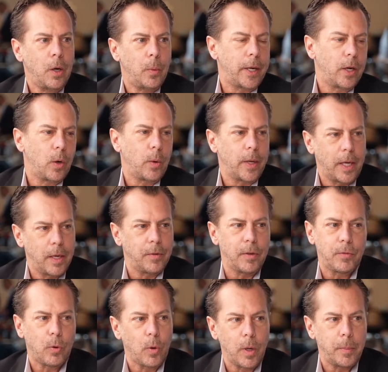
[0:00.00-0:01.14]
We can only give you
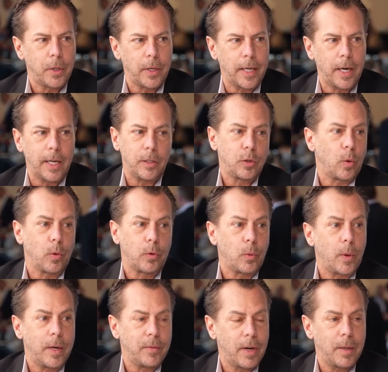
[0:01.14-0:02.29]
40 million ounces or
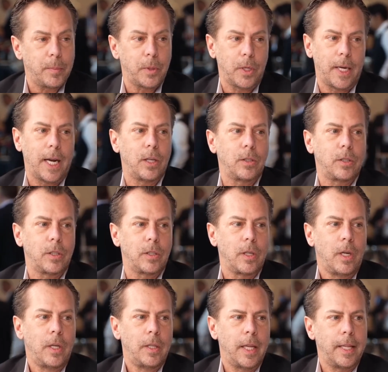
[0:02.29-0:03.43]
25 million ounces.
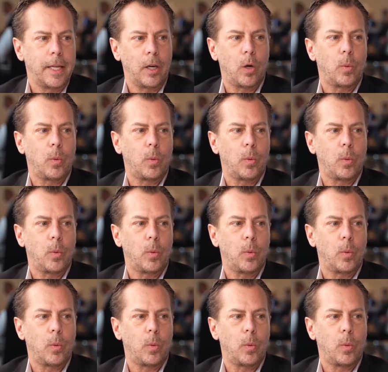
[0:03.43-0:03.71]
Then they